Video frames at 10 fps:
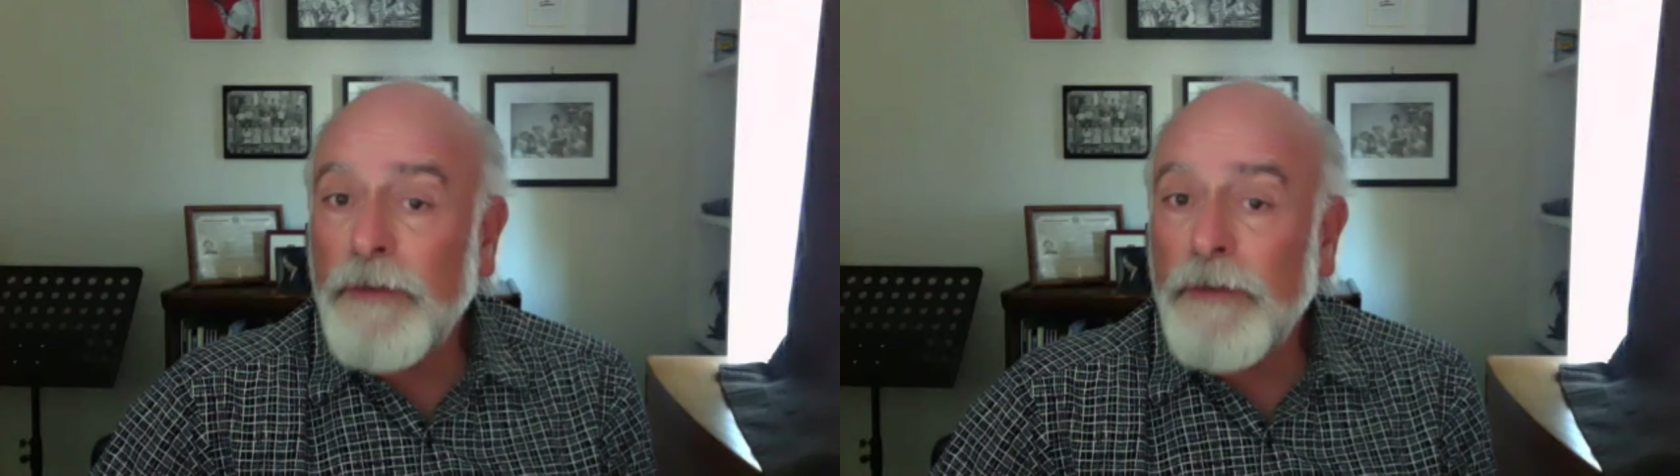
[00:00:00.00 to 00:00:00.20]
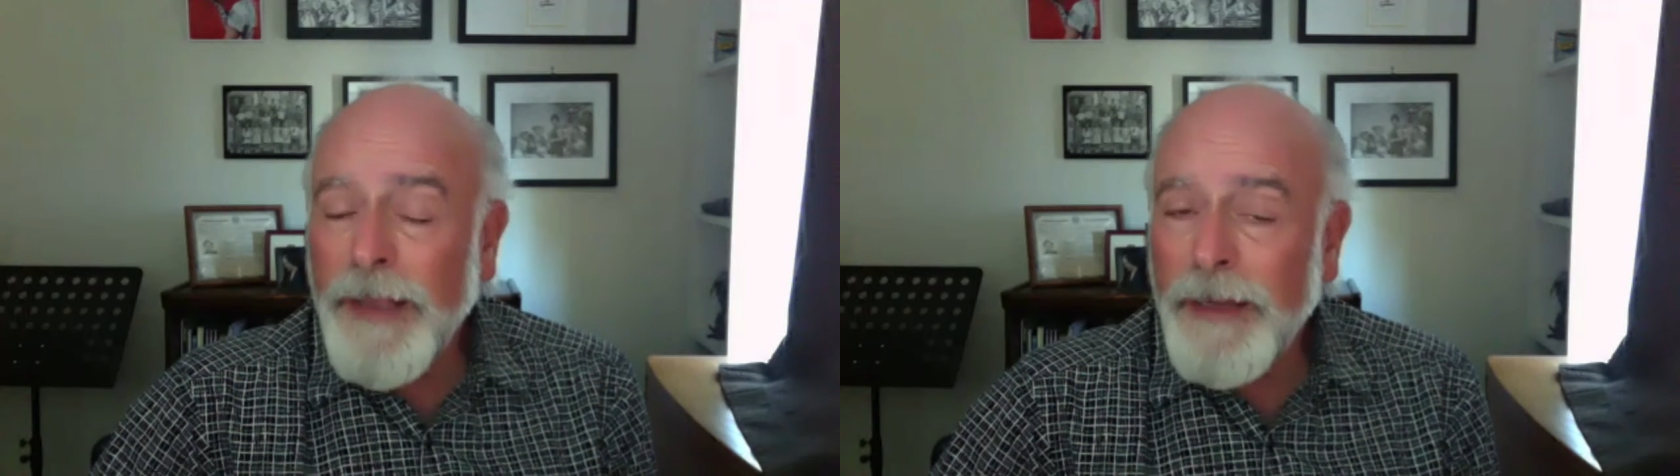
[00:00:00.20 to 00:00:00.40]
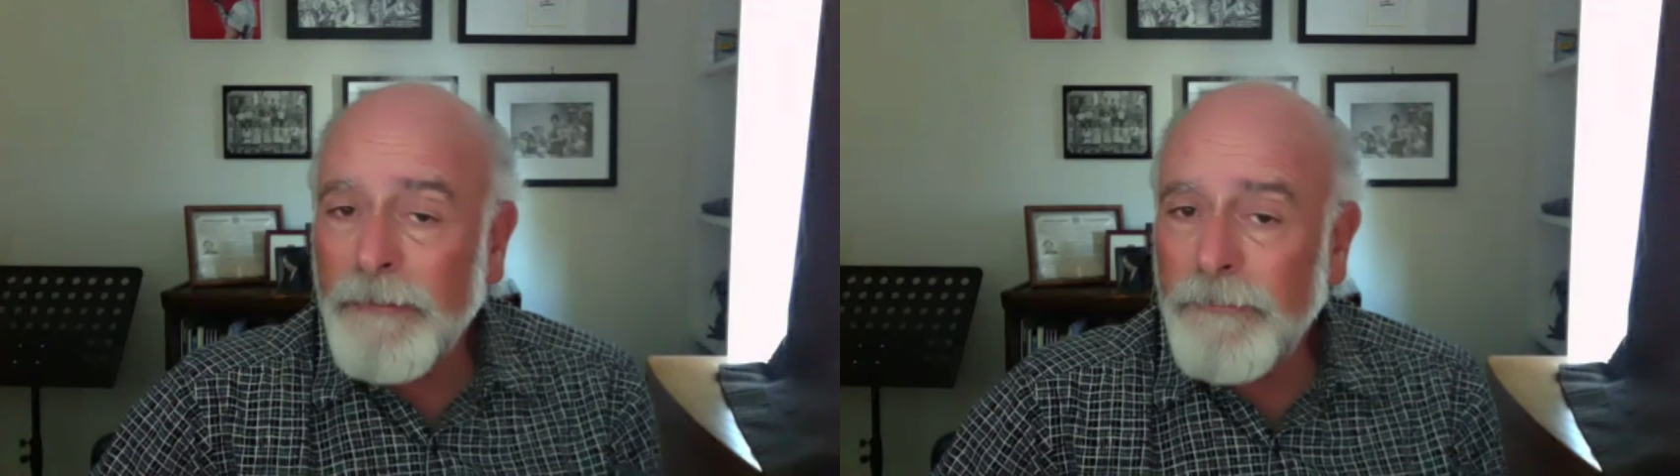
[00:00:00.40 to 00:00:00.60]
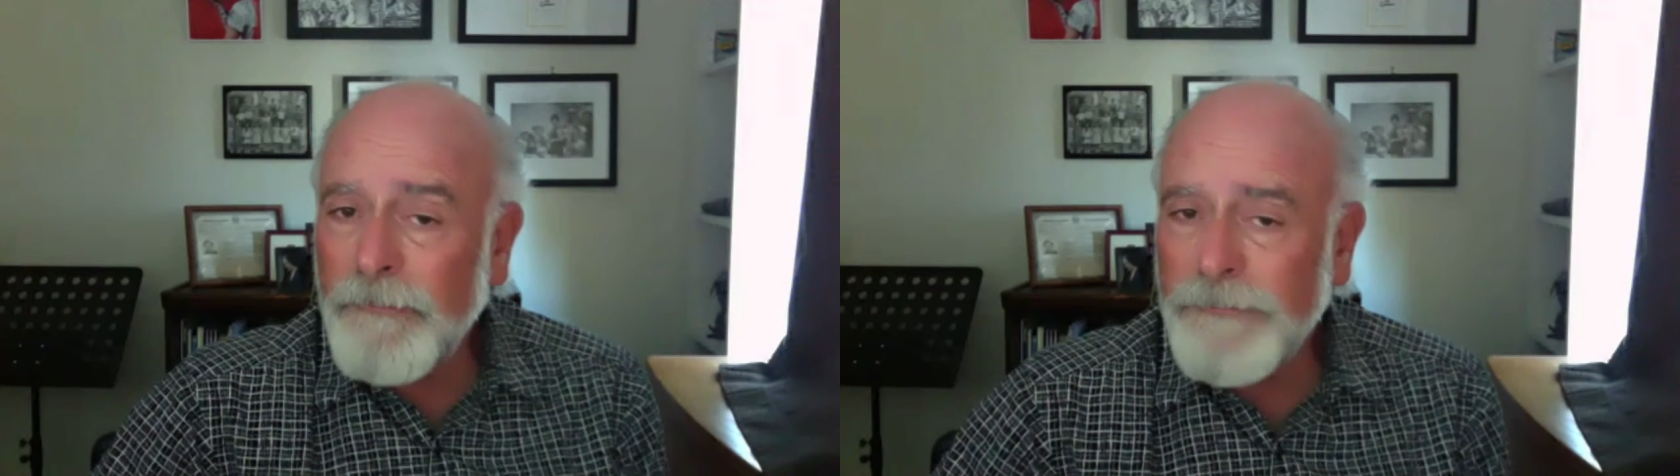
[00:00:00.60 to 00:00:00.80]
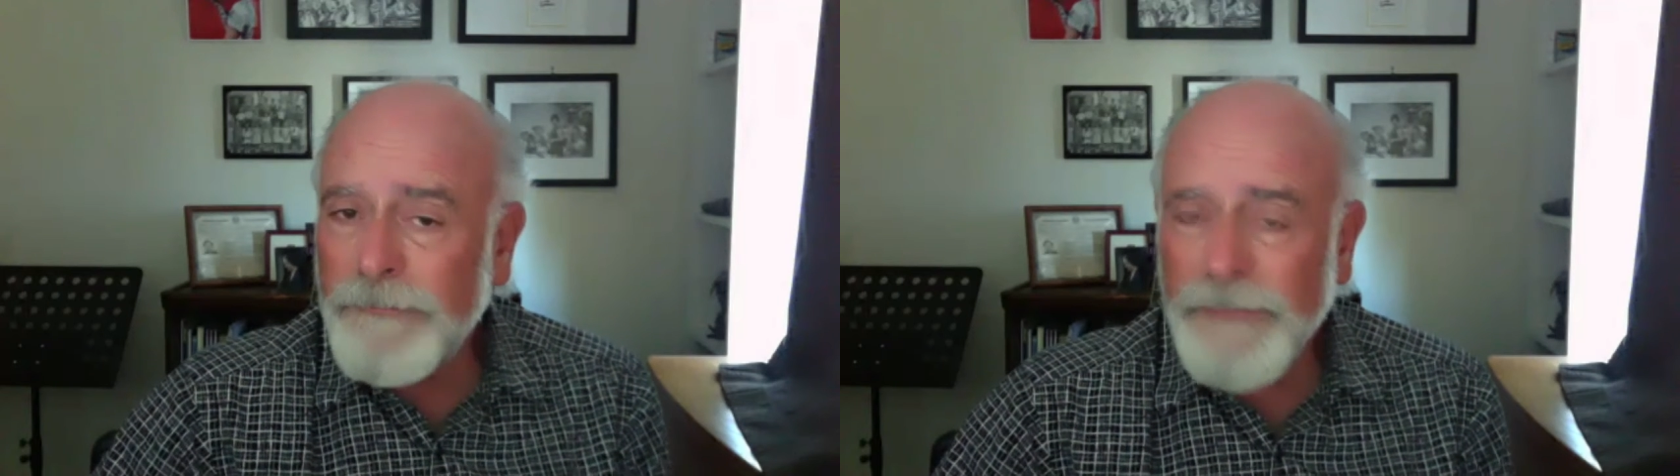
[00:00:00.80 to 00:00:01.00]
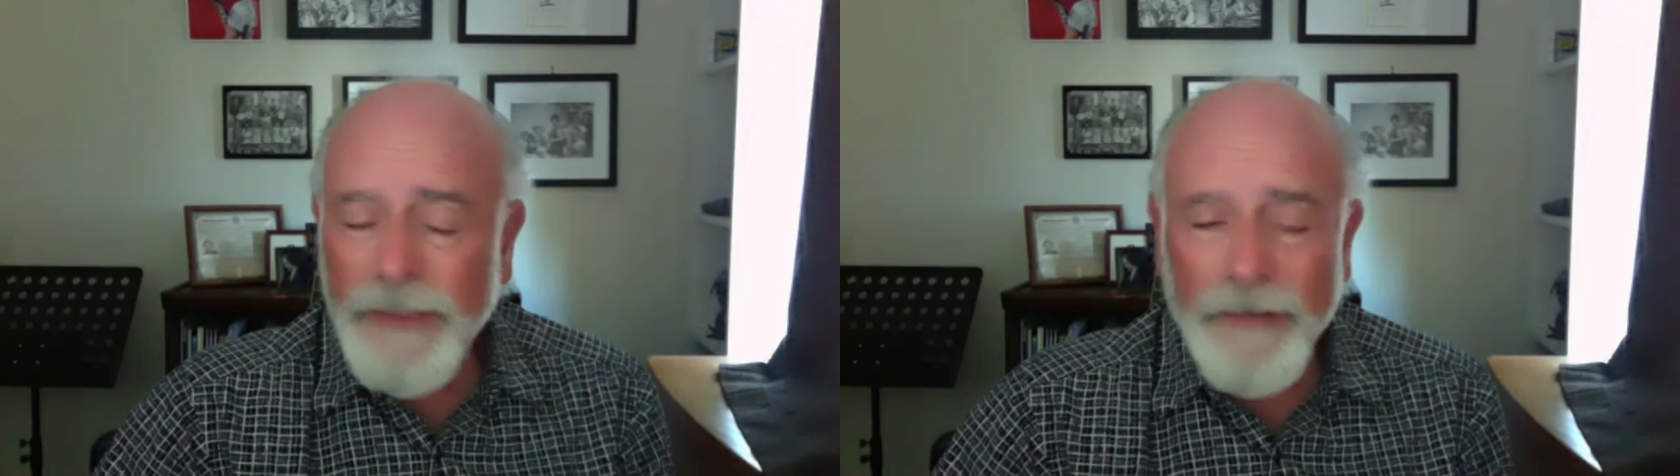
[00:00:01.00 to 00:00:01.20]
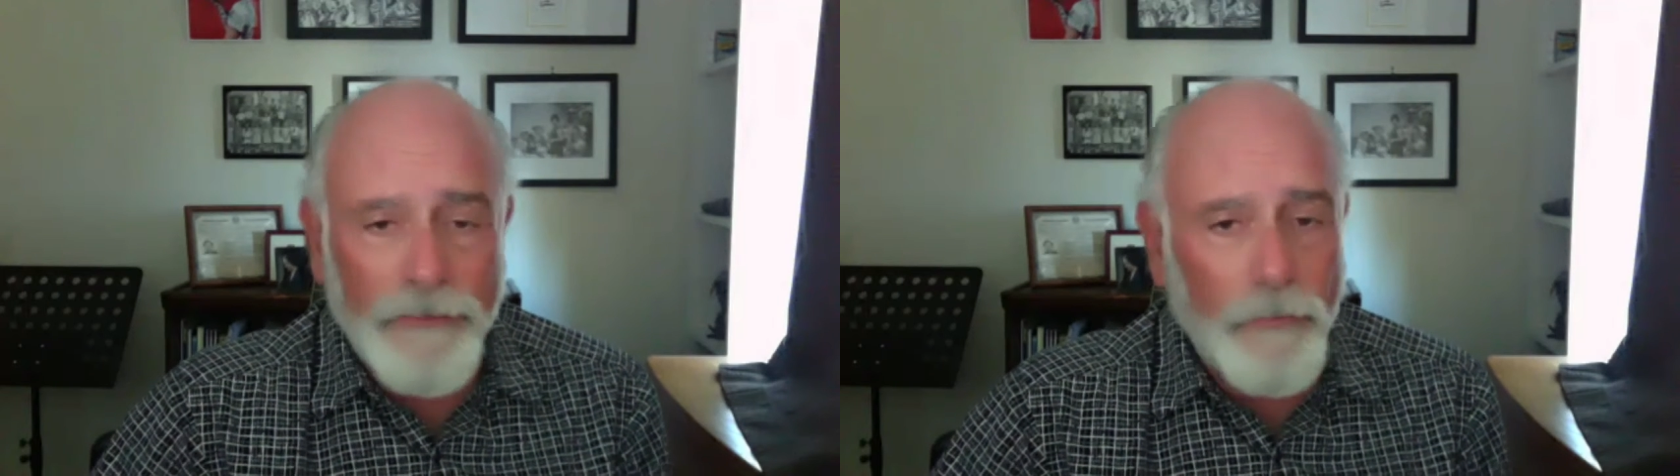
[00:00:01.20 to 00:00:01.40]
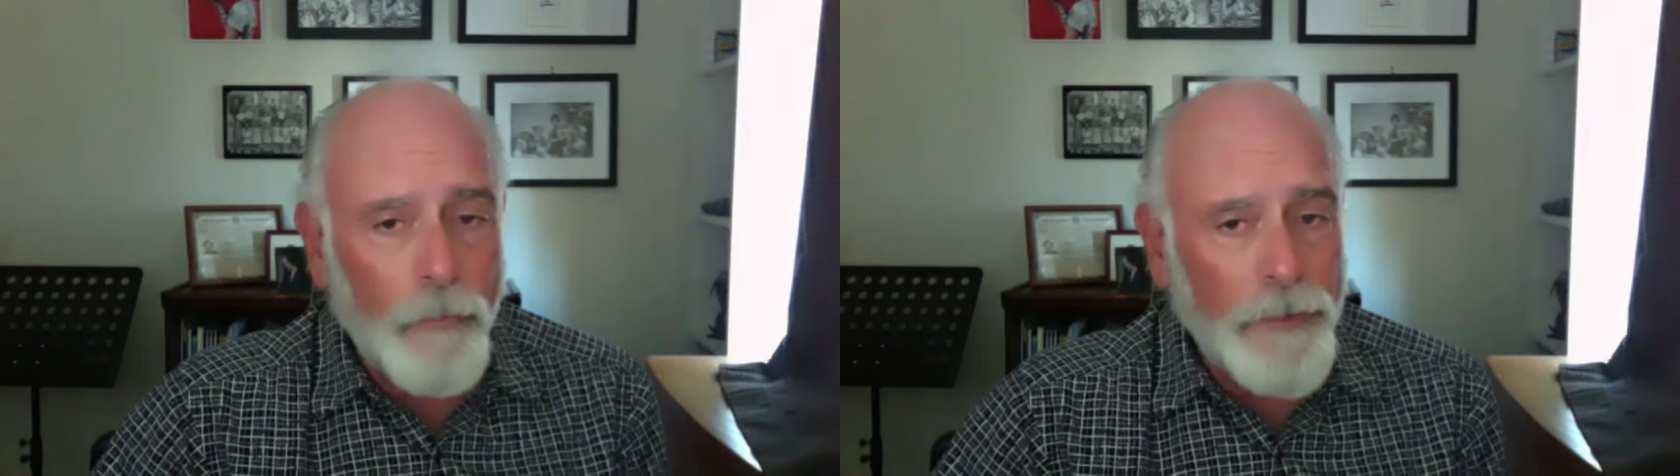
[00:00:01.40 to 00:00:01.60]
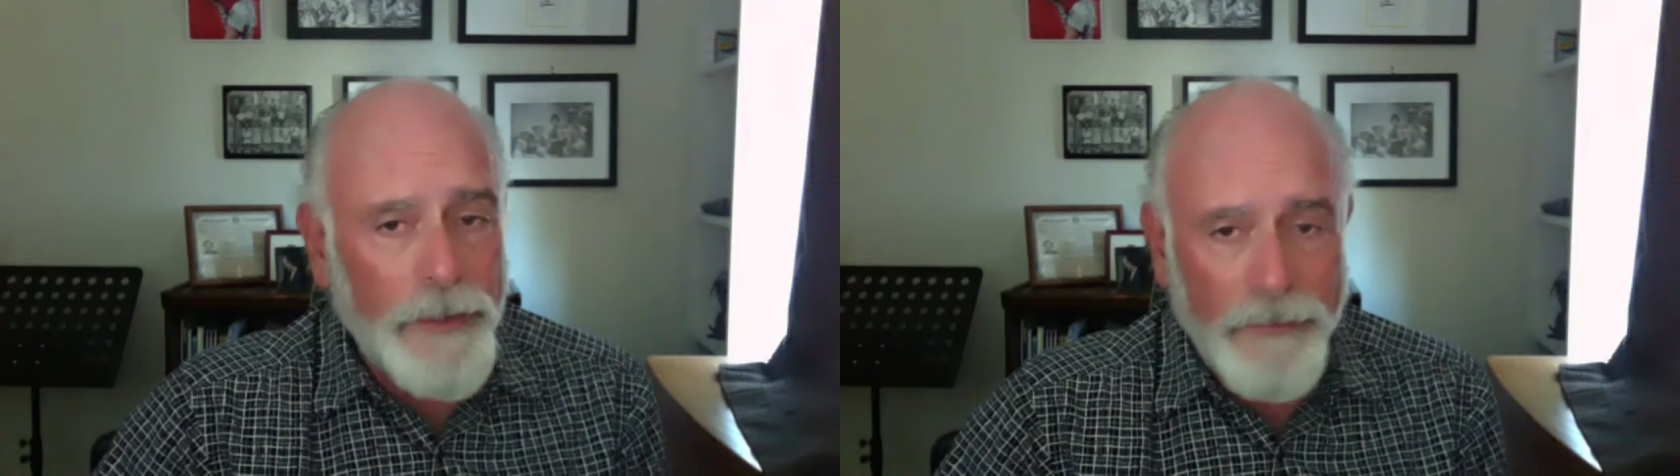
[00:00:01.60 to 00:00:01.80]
problematic because of coordinating